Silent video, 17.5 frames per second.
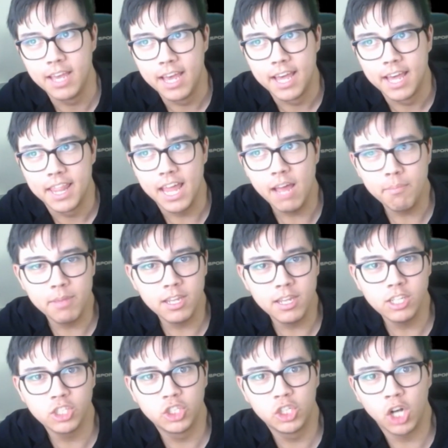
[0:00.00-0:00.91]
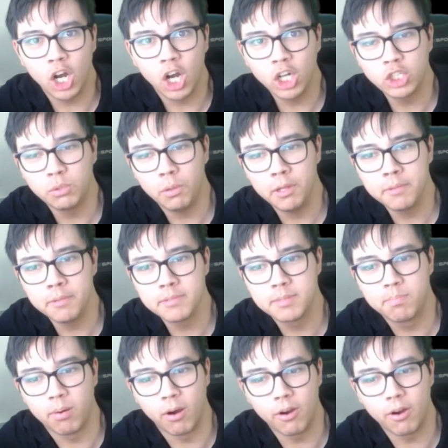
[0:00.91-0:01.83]
That being Josh Williams
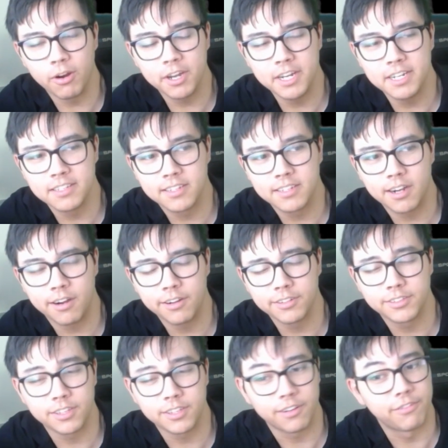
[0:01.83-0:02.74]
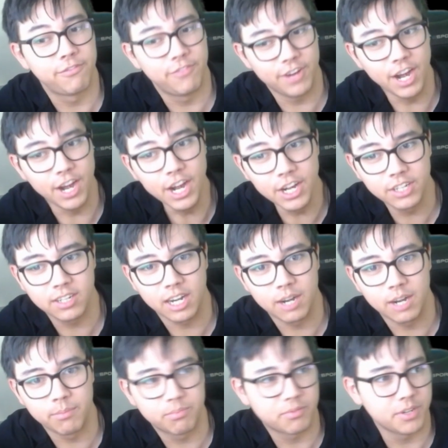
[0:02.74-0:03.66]
parking his car on the start-finish line, I'm
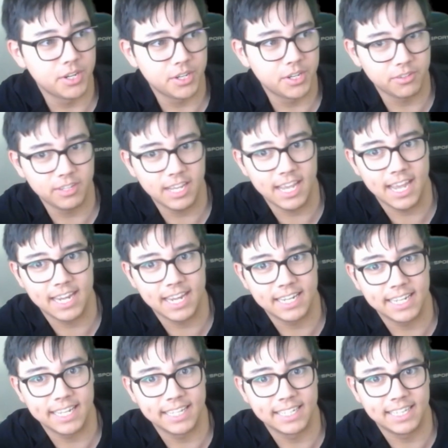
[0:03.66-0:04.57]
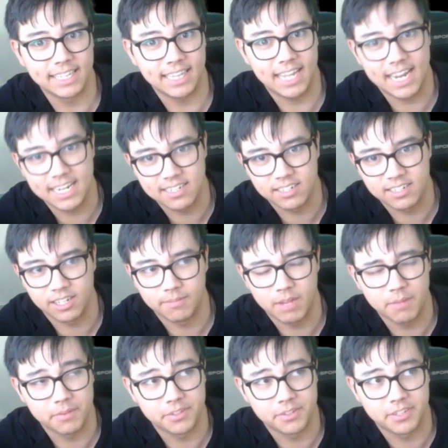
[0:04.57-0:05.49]
pretty sure at Atlanta,
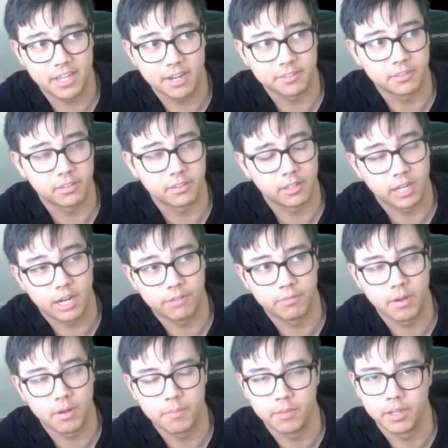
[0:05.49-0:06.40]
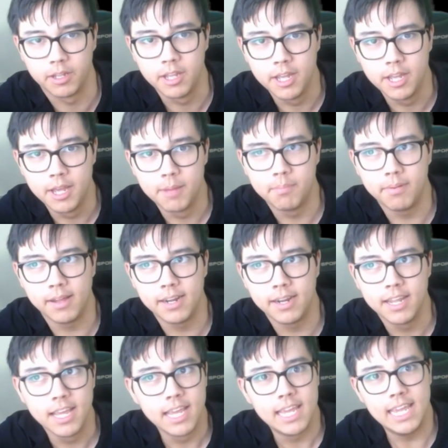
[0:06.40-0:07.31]
might be Texas, I can't remember. But
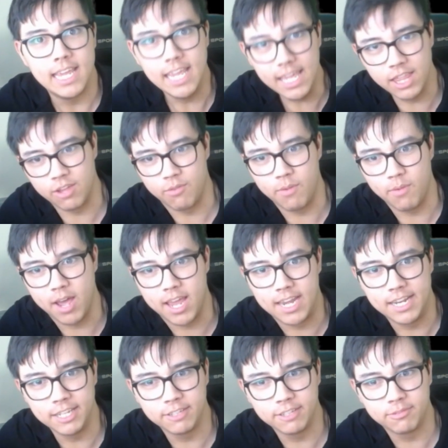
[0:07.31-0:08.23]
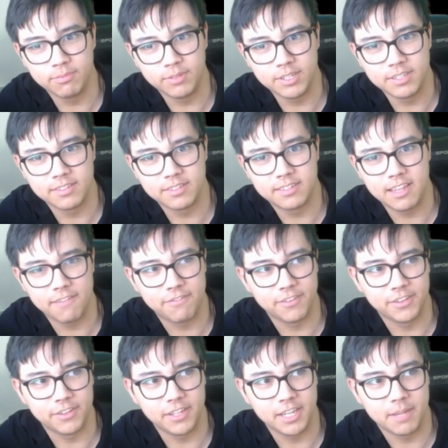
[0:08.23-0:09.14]
either way, this was
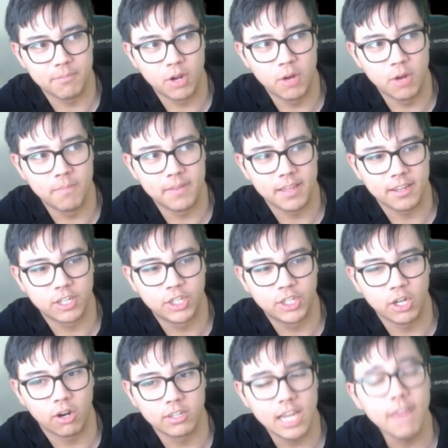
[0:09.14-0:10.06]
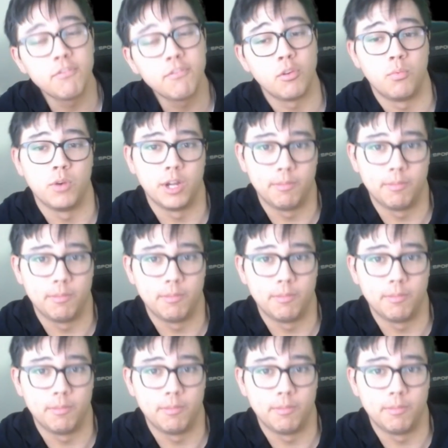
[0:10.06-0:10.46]
definitely a moment that shocked everyone.